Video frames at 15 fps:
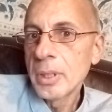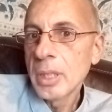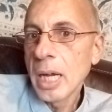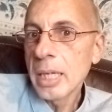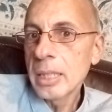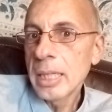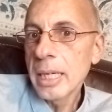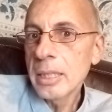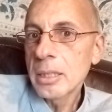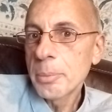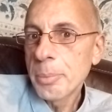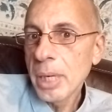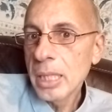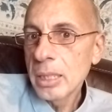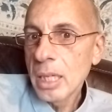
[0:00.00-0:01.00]
Unlike the
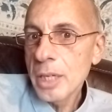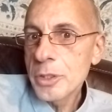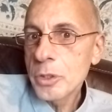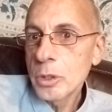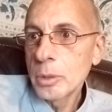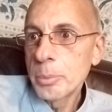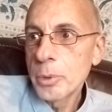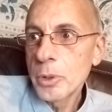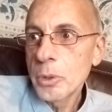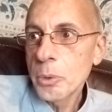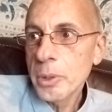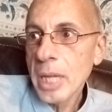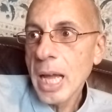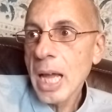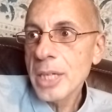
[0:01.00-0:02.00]
biological birth,
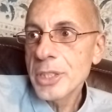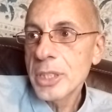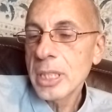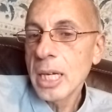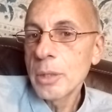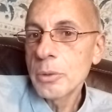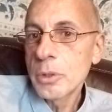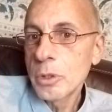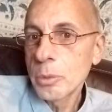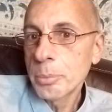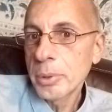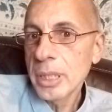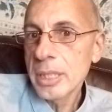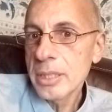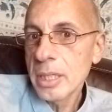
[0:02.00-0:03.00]
where the hatching out took
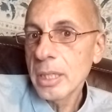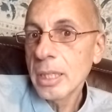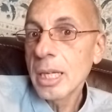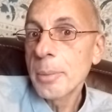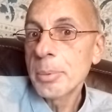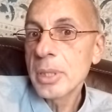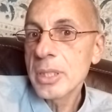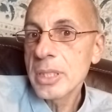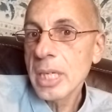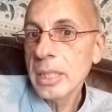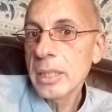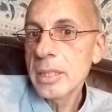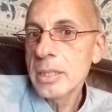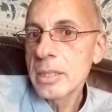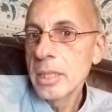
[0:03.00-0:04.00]
place in a couple of
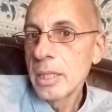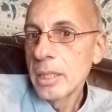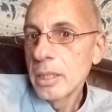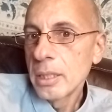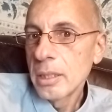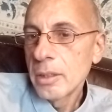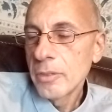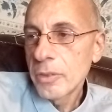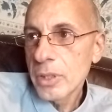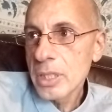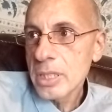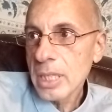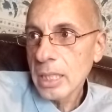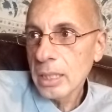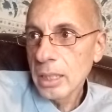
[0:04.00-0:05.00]
seconds, for the
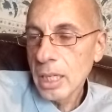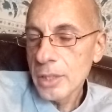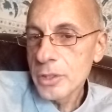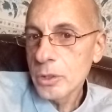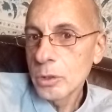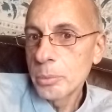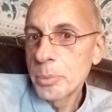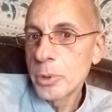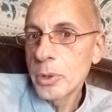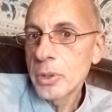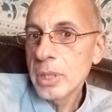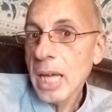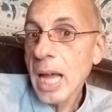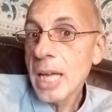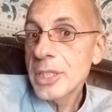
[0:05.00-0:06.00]
psychological birth,
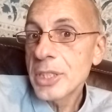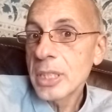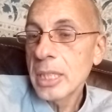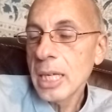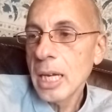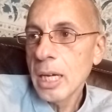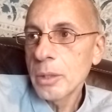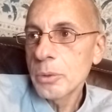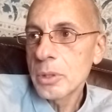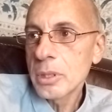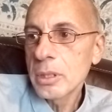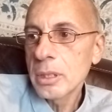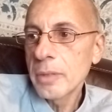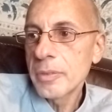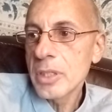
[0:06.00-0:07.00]
the hatching out
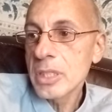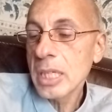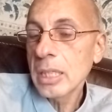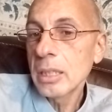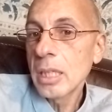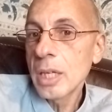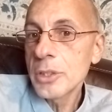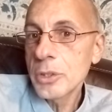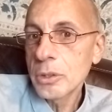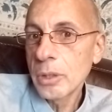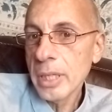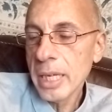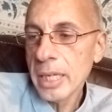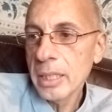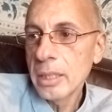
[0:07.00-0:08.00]
of the
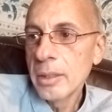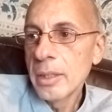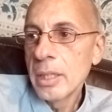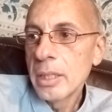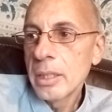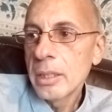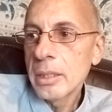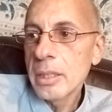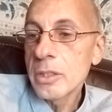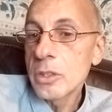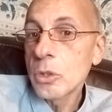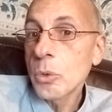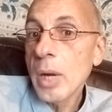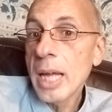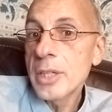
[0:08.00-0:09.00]
psychological egg is
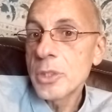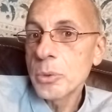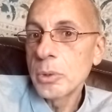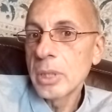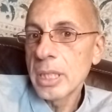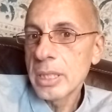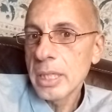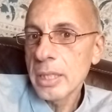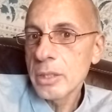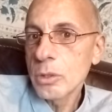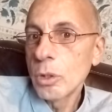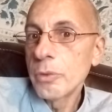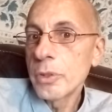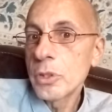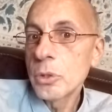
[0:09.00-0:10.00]
gradual. It takes
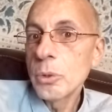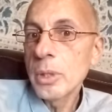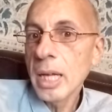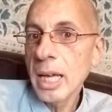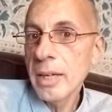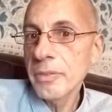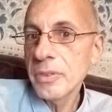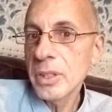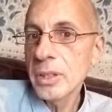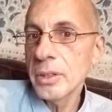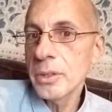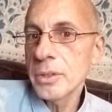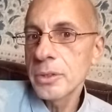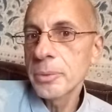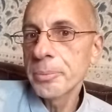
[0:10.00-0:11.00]
over two and a half
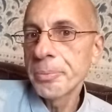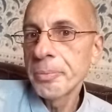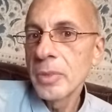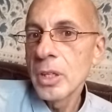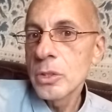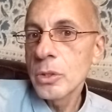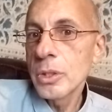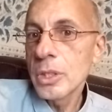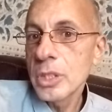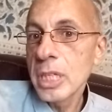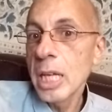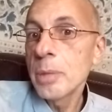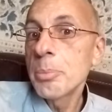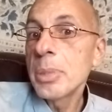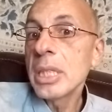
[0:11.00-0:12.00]
years. So the
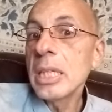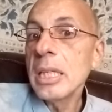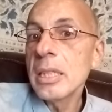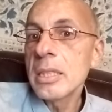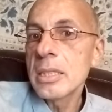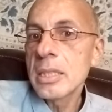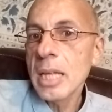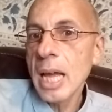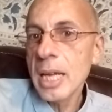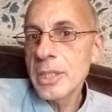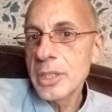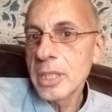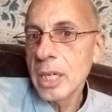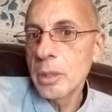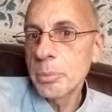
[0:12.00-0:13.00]
child begins the
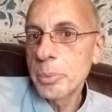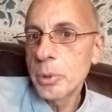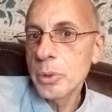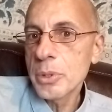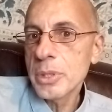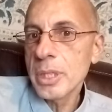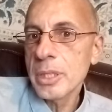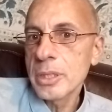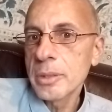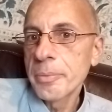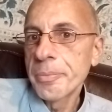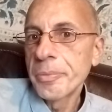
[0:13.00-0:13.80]
hatching out process.